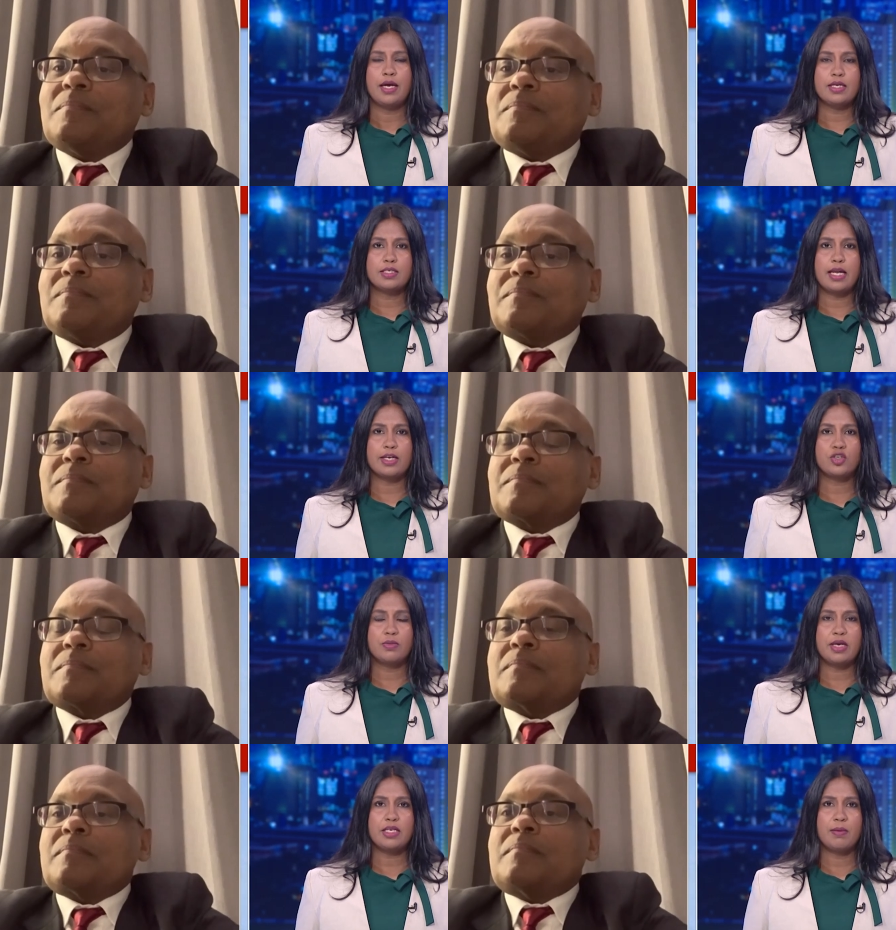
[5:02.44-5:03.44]

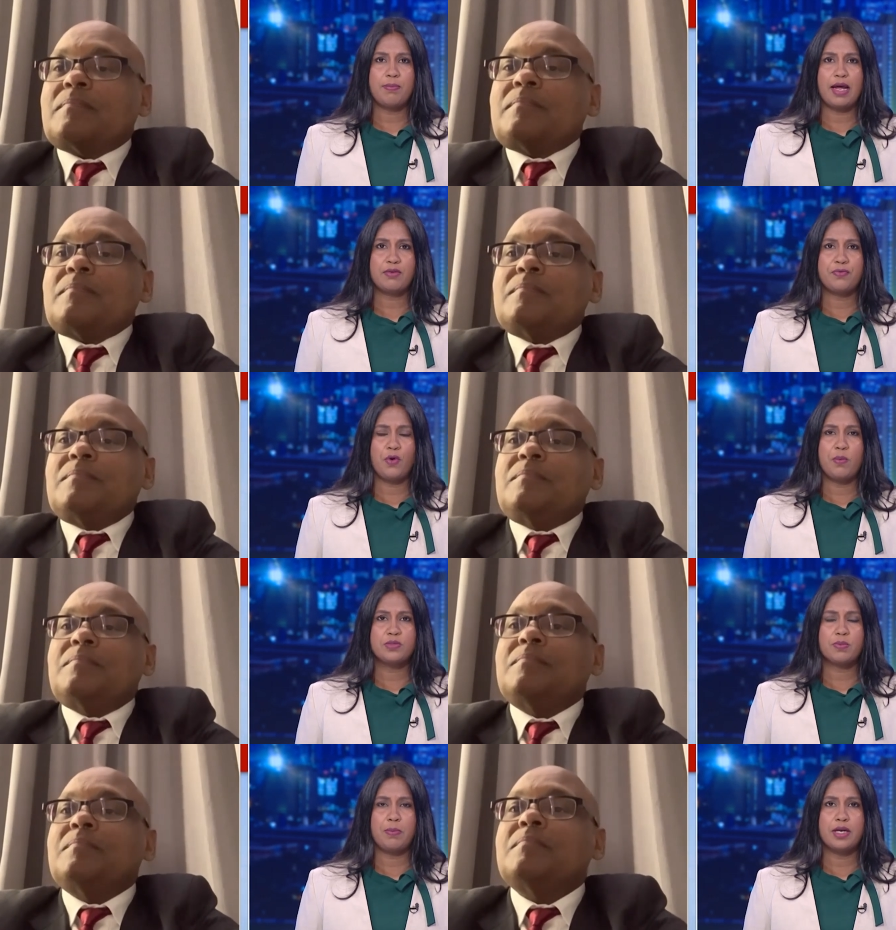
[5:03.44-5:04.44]
Speaker 1: international media
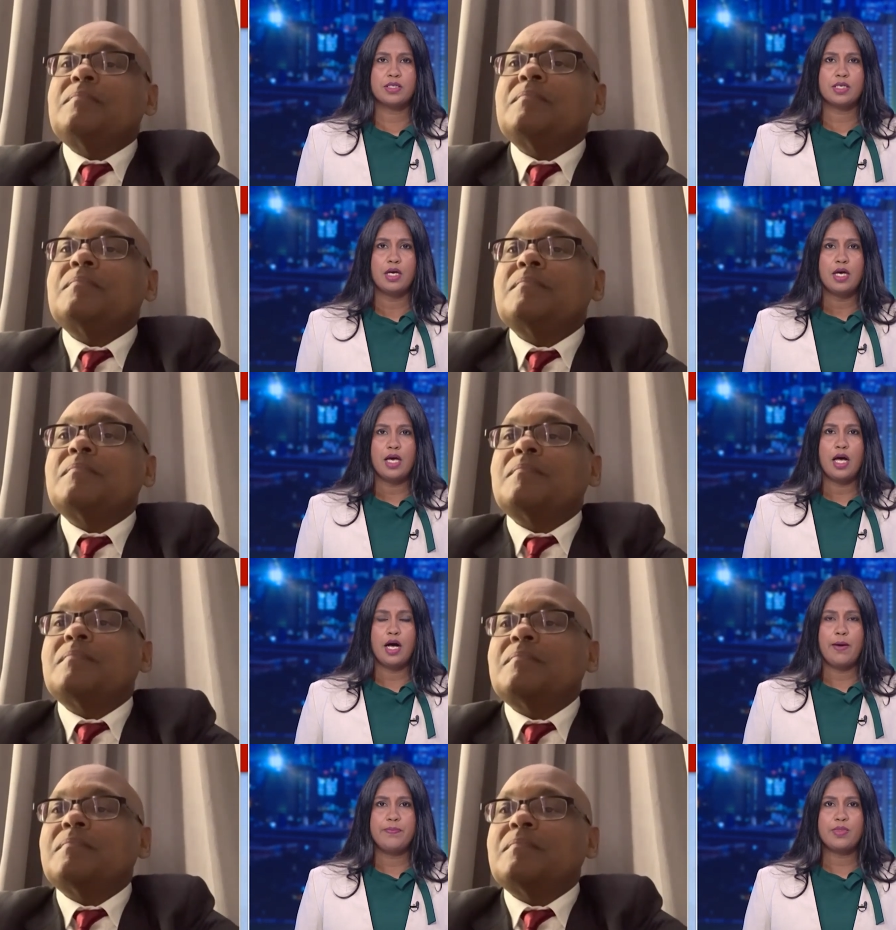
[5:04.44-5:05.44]
platforms, but
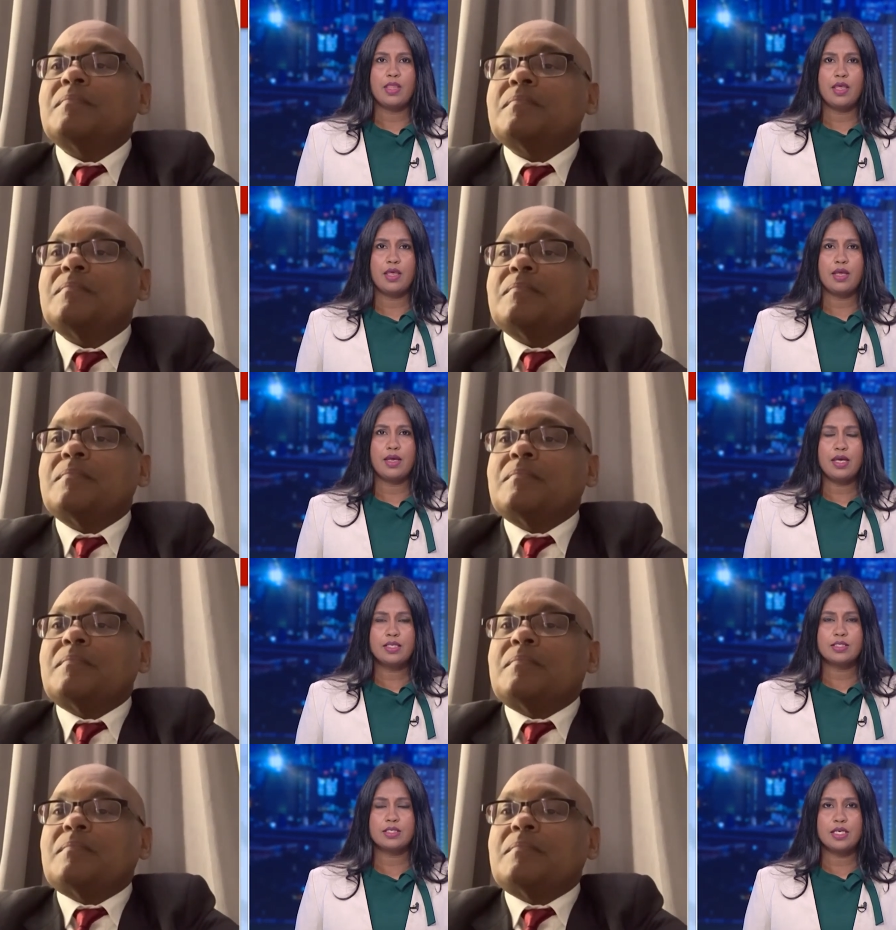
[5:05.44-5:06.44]
um,
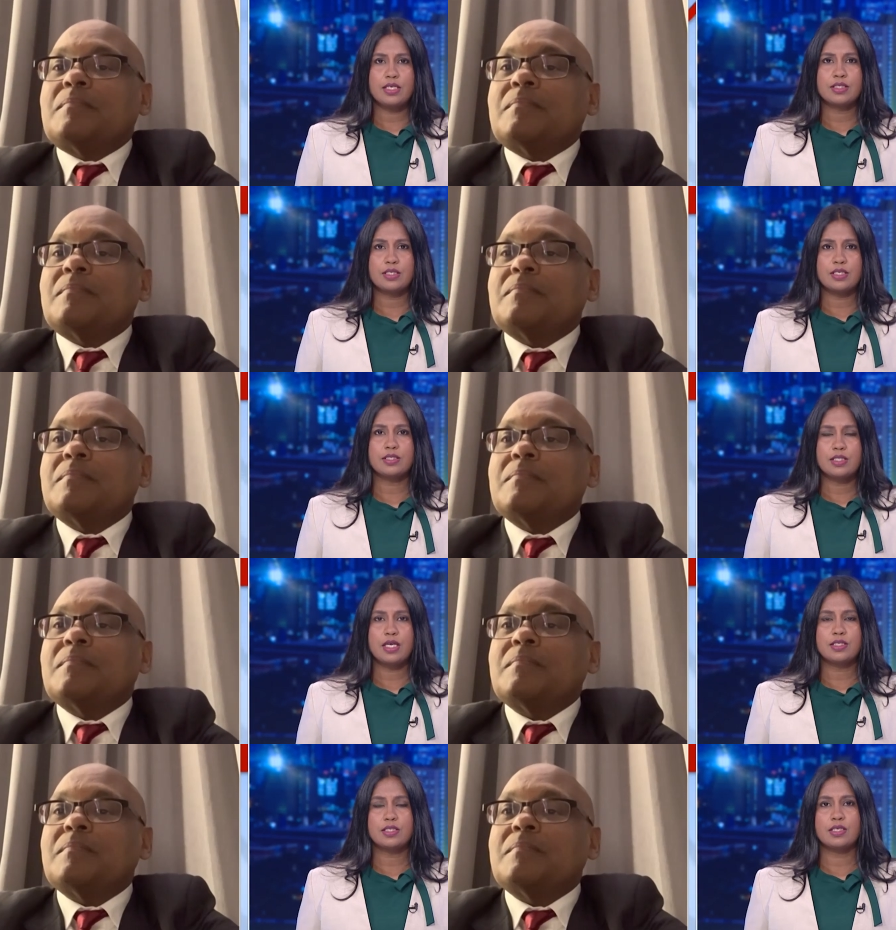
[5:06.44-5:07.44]
is, is, is
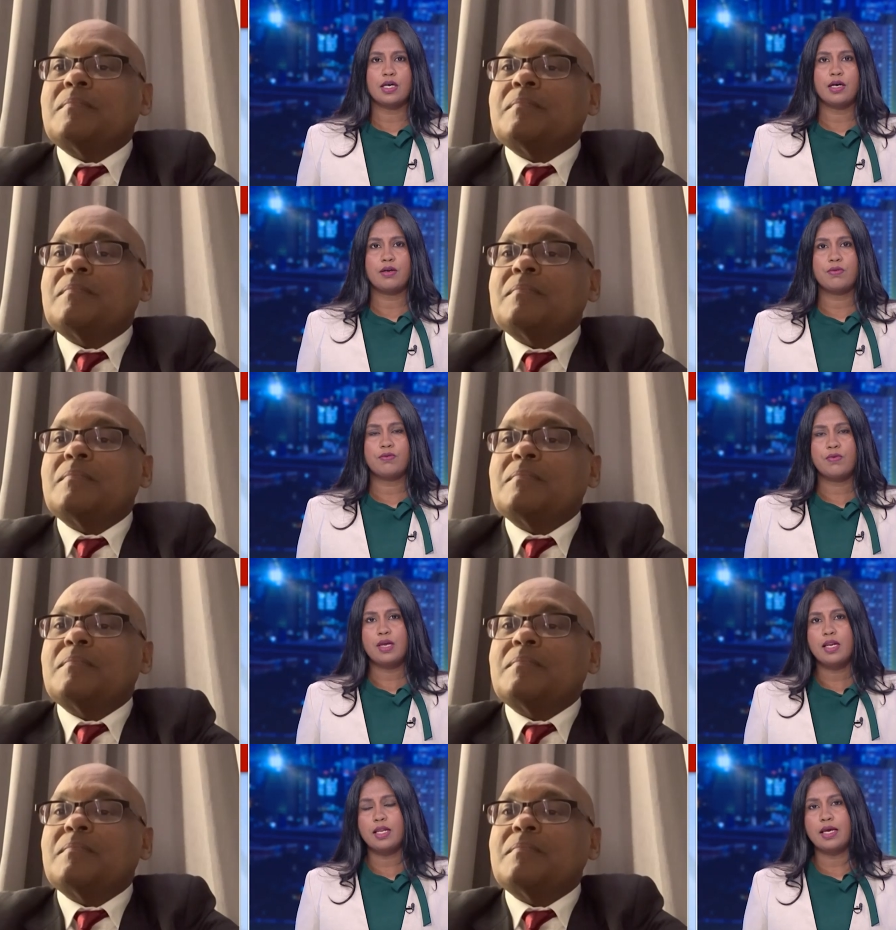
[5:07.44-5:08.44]
this uh,
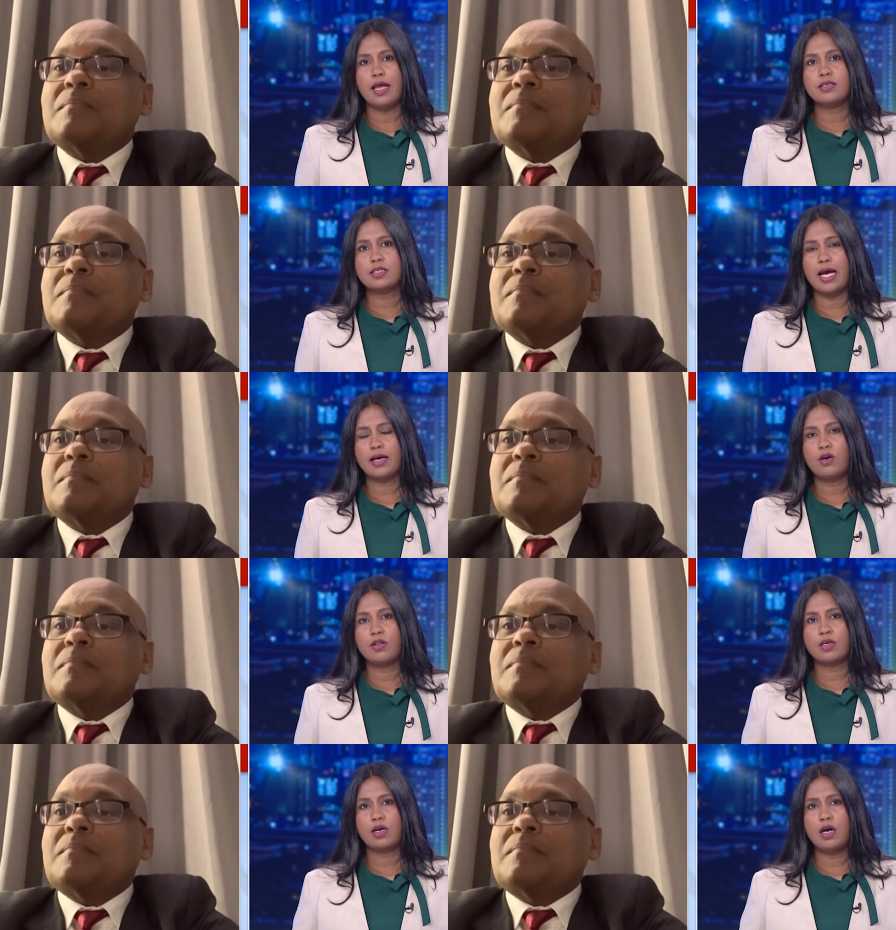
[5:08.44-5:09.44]
really an attack
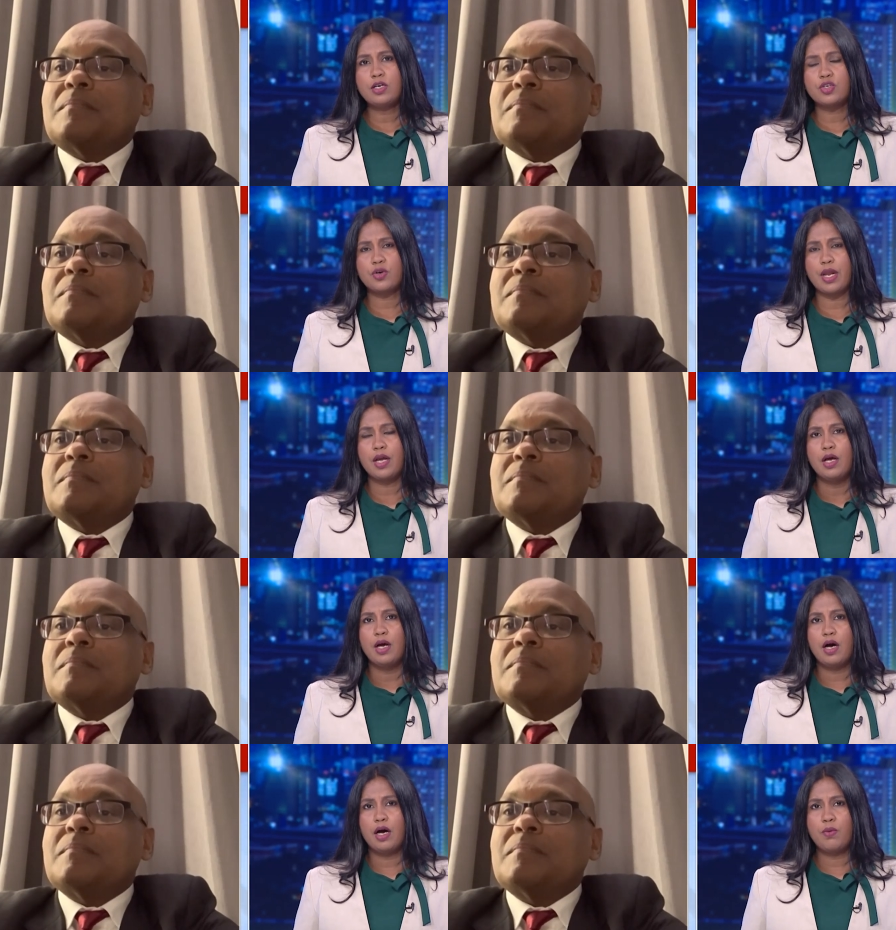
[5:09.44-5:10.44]
on the country
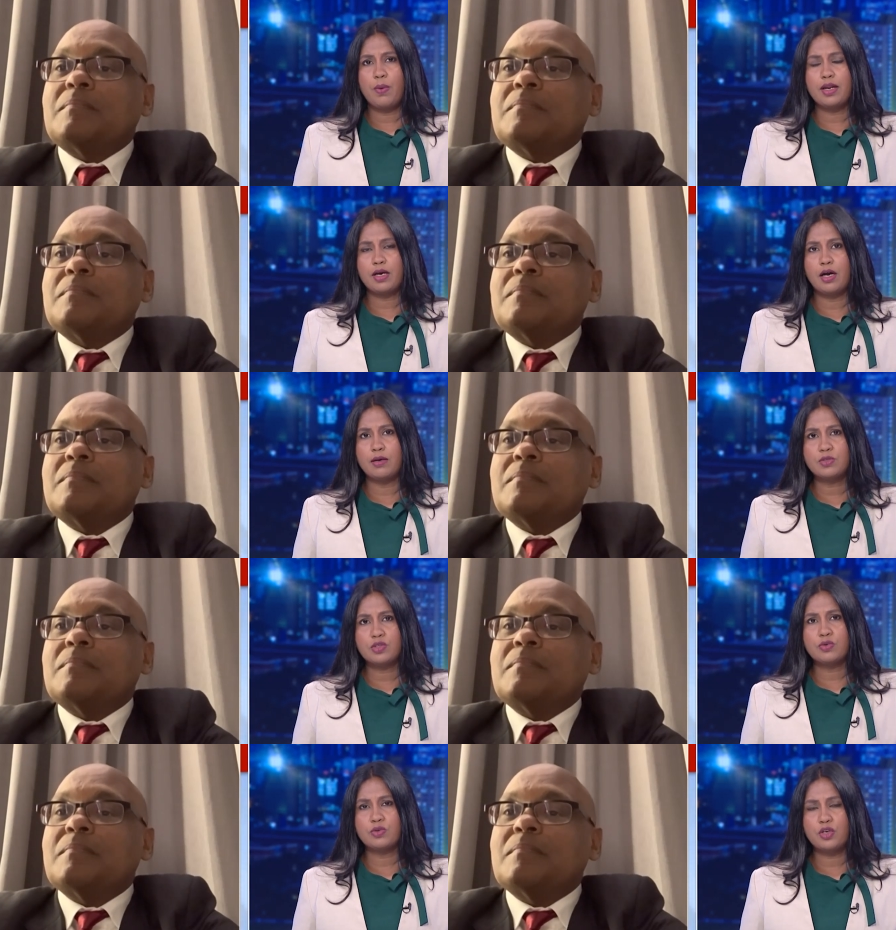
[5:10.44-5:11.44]
uh, when it comes
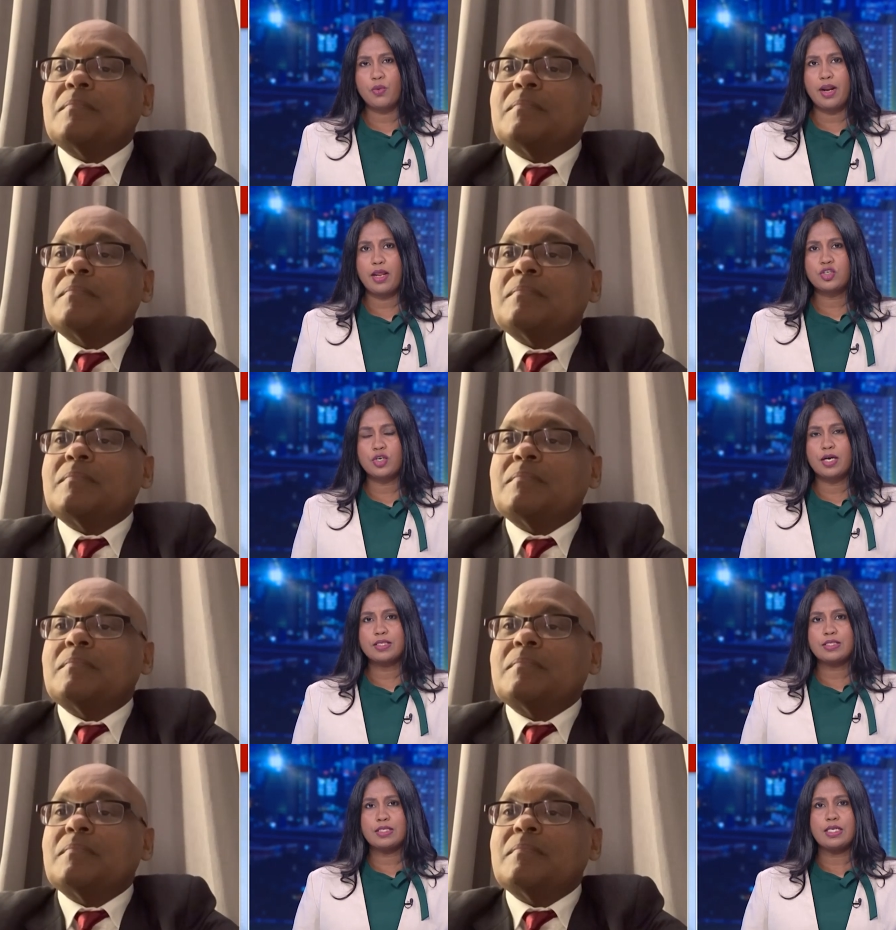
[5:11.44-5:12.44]
to the U N H R
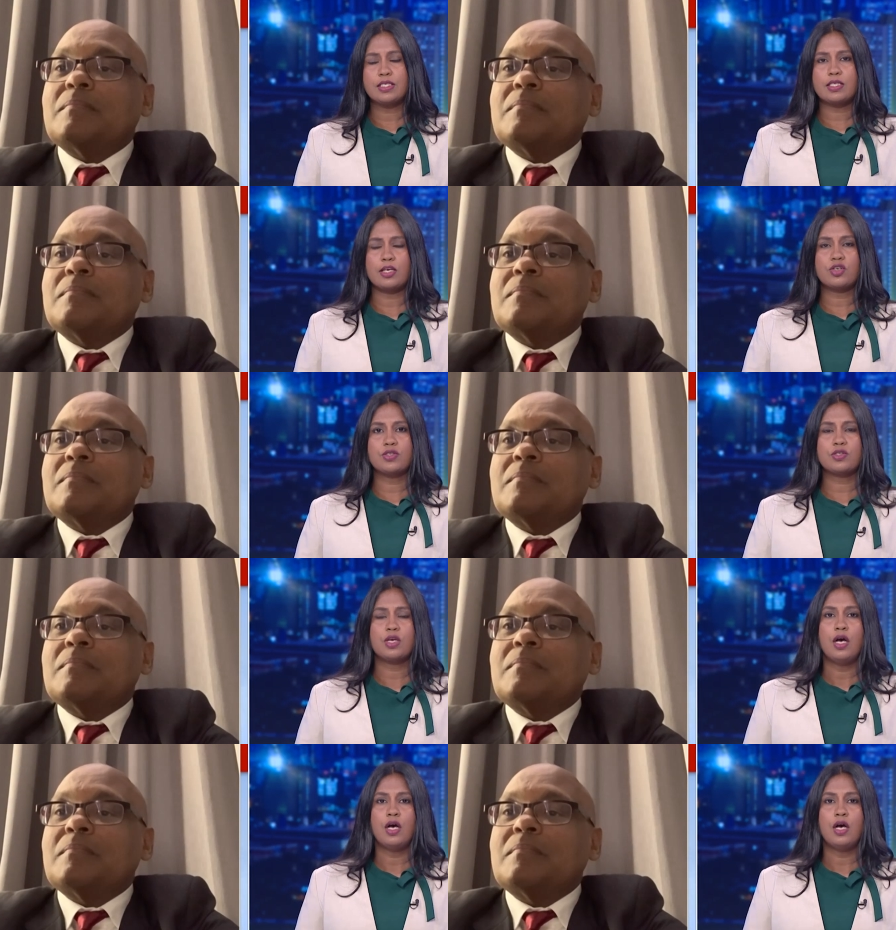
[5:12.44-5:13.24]
C sessions